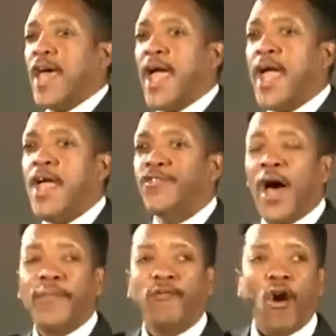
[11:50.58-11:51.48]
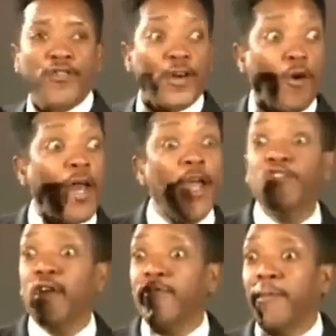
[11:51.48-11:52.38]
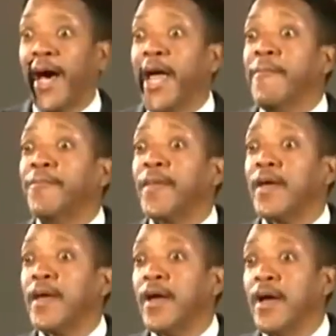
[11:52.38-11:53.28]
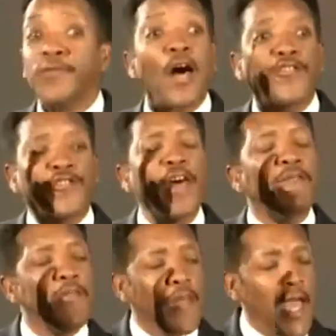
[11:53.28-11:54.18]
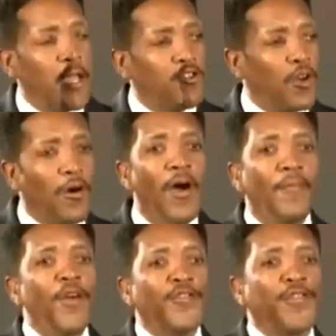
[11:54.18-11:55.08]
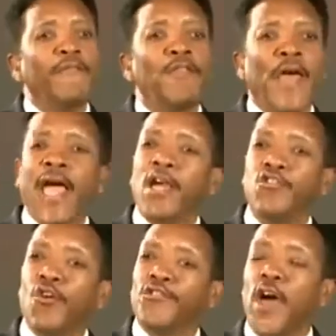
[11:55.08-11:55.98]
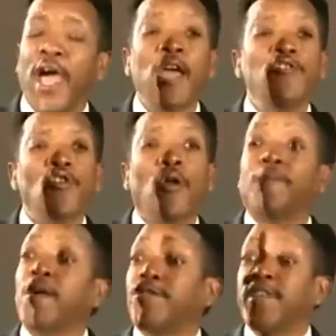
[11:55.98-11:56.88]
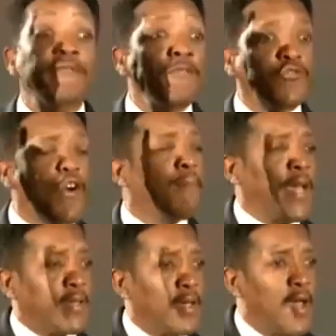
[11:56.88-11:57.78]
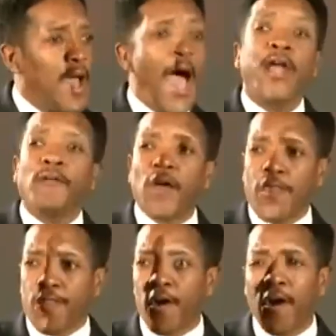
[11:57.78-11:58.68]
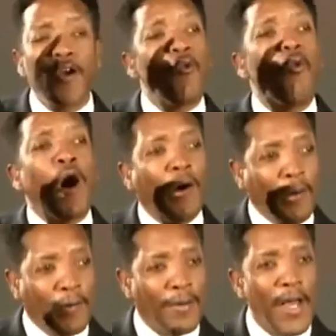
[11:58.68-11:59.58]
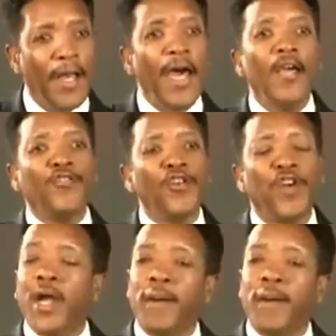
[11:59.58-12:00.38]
the days of the voice of what angel, everybody? The seventh angel. This seventh angel is the angel of the seventh trumpet and of the third woe. Ladies and